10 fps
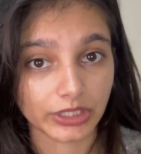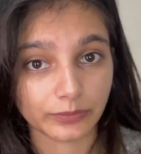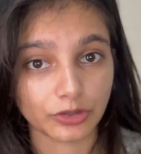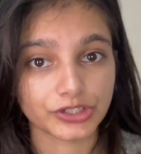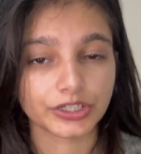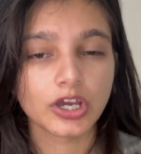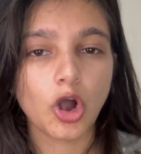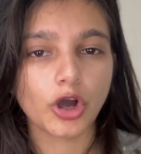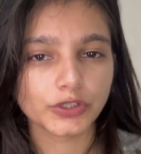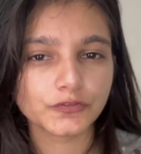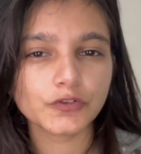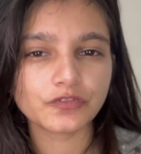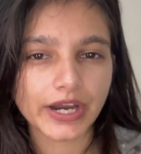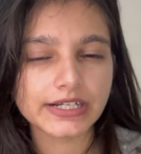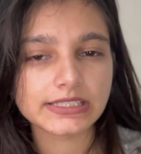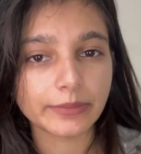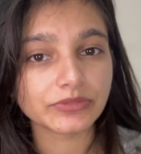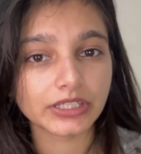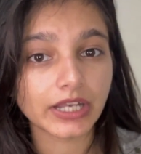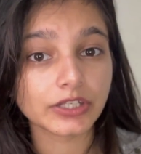that project or if you find
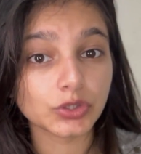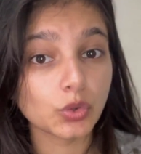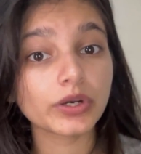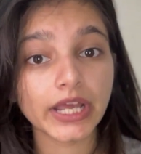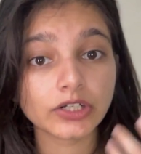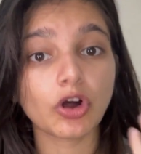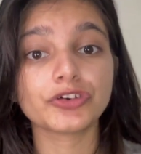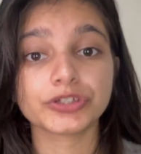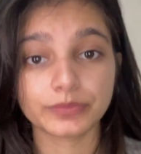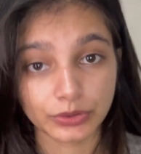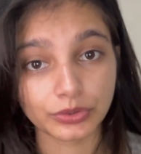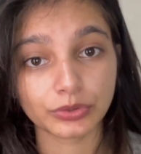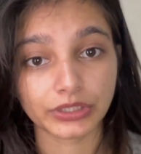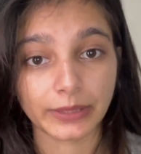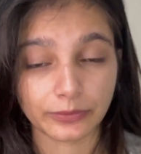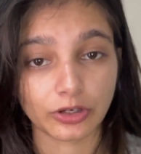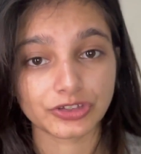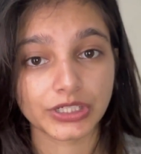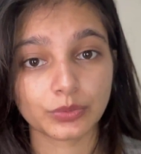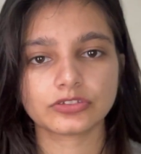something that you can contribute to that
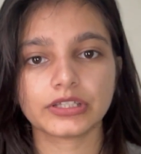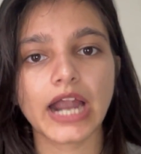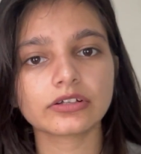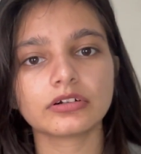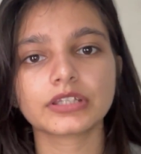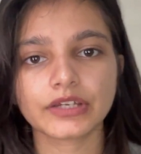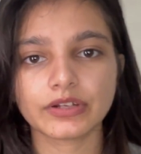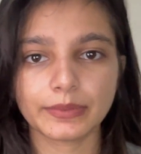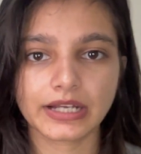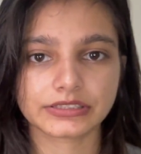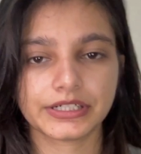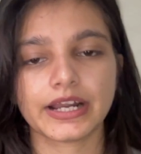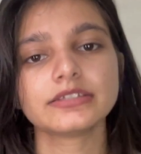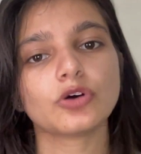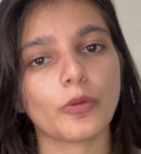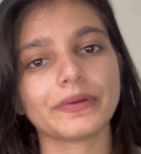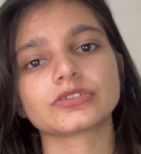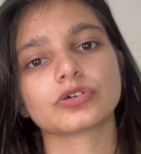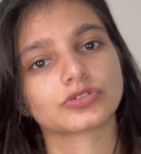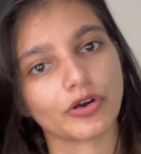project. So that whole thing will be considered as open
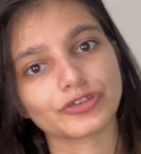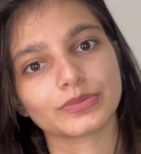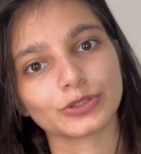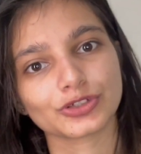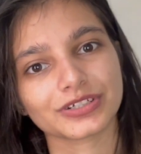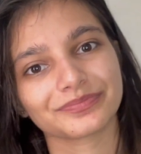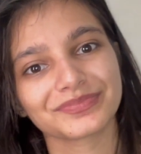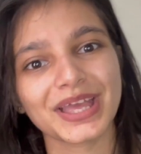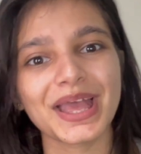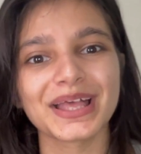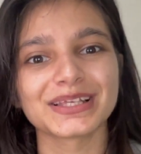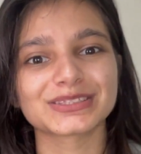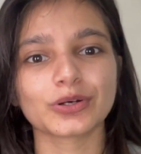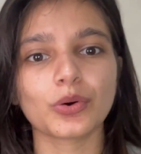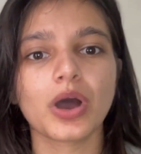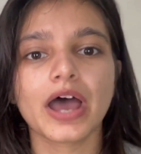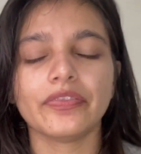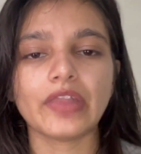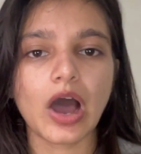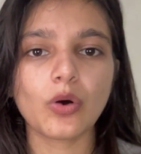source contribution. So
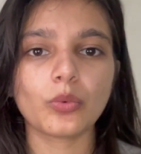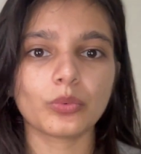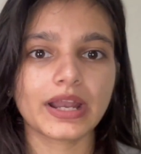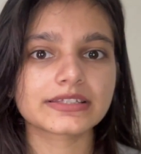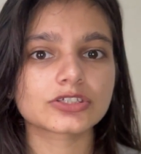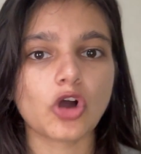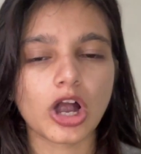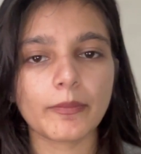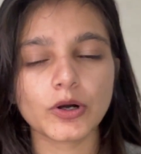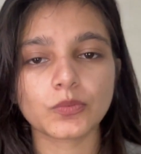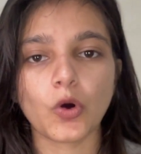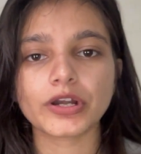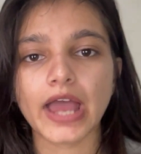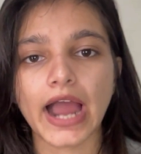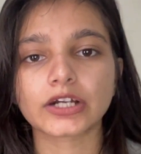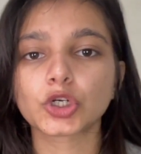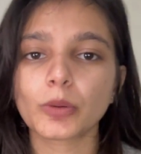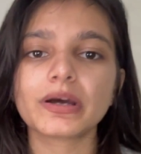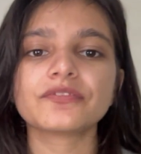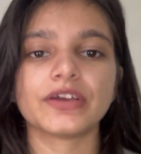now let's talk about what
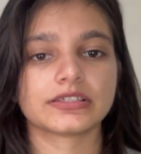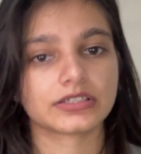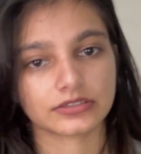HacktoberFest